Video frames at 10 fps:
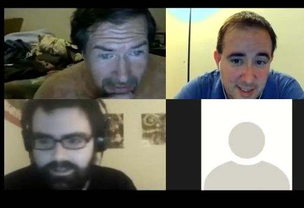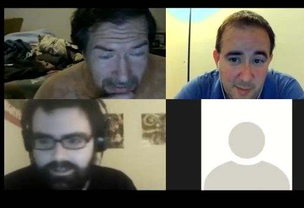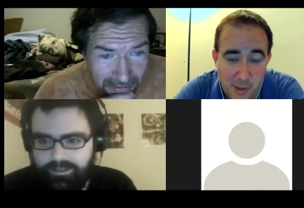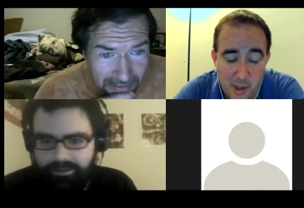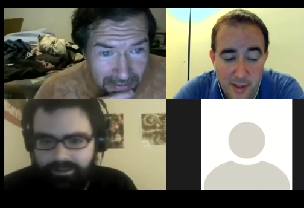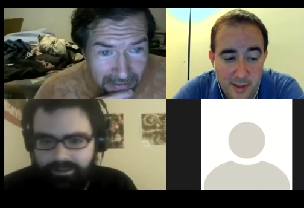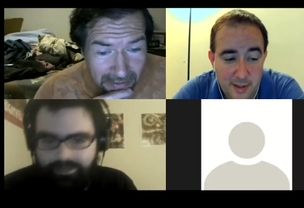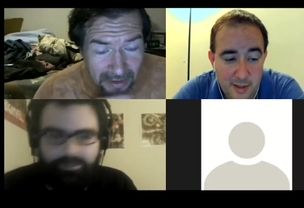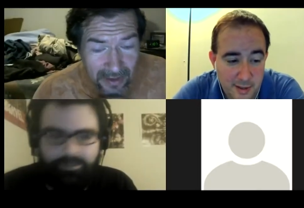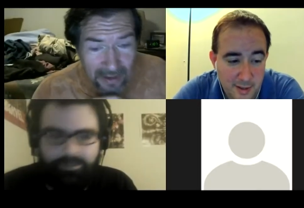Speaker 1: Yeah. Come on.
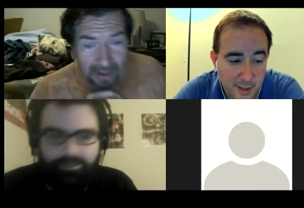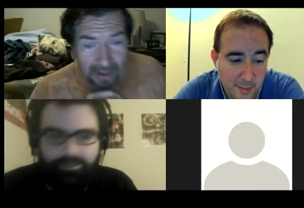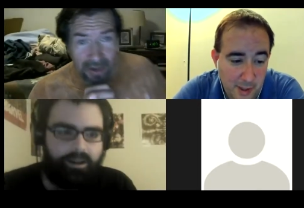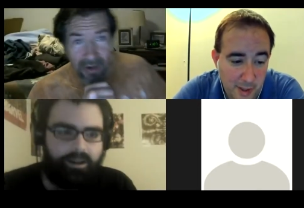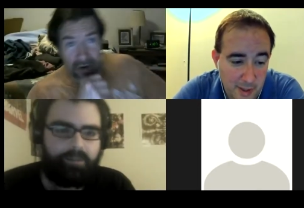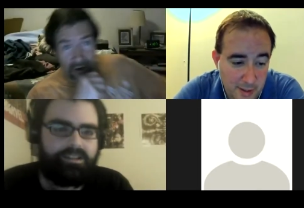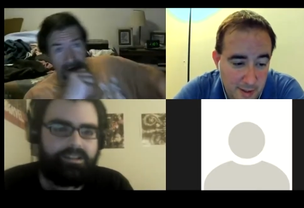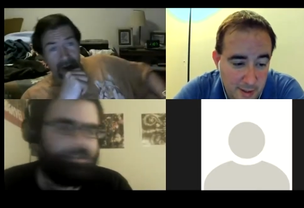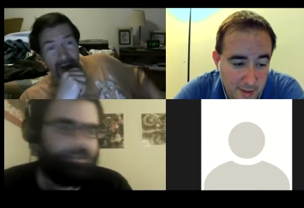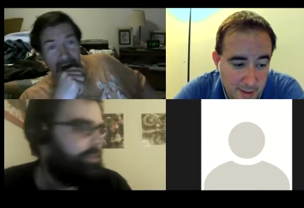Common Come sense, on.
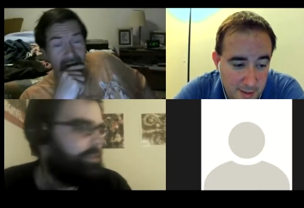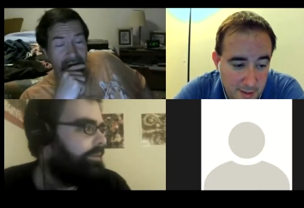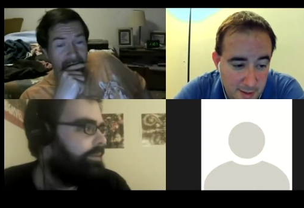people.